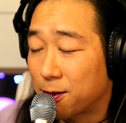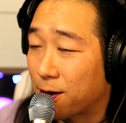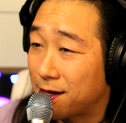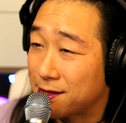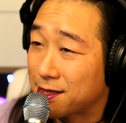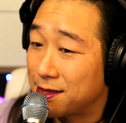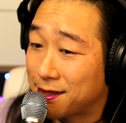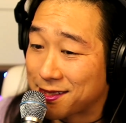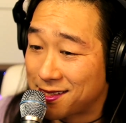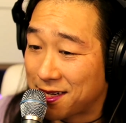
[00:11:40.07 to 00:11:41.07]
Or as I
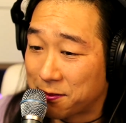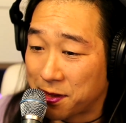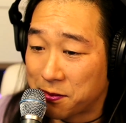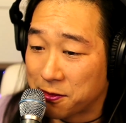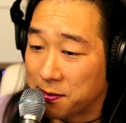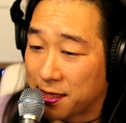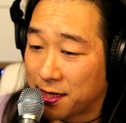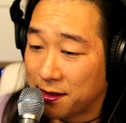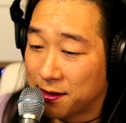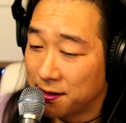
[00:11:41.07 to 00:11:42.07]
like to tell people, my